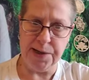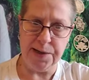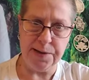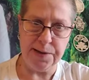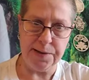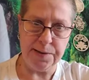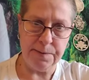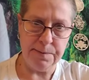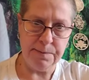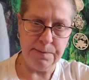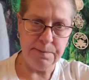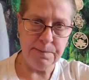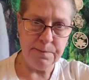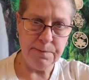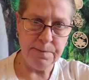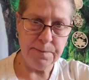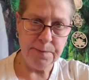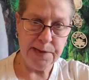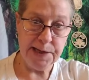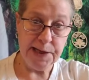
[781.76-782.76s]
it
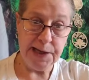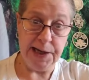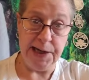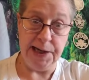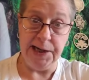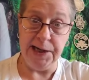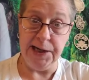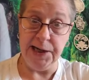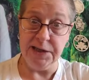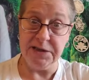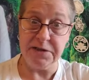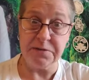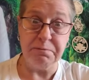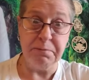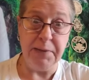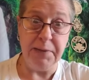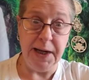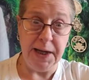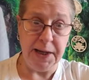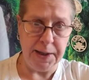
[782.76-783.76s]
and it is
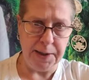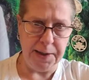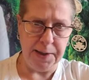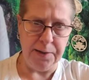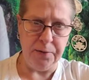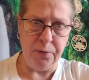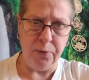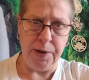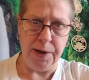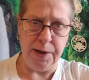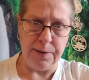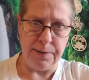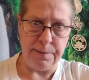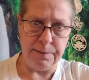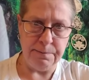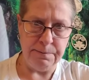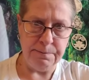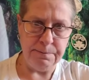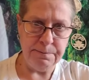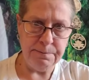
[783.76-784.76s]
making it
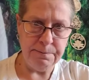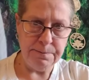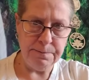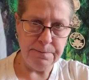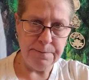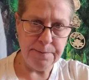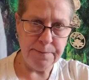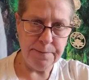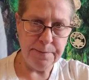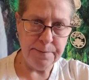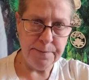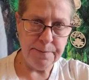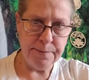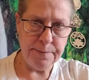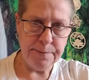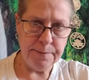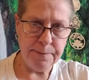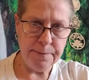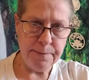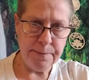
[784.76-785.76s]
real,
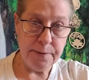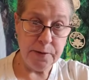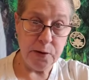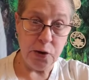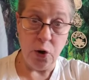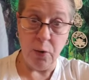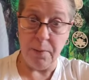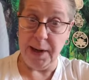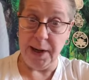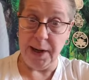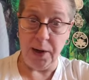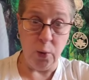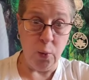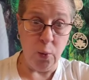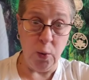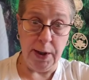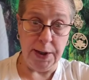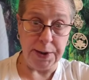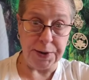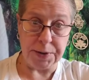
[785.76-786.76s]
no matter
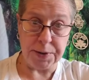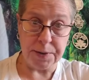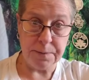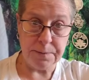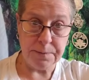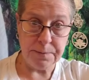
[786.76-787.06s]
what.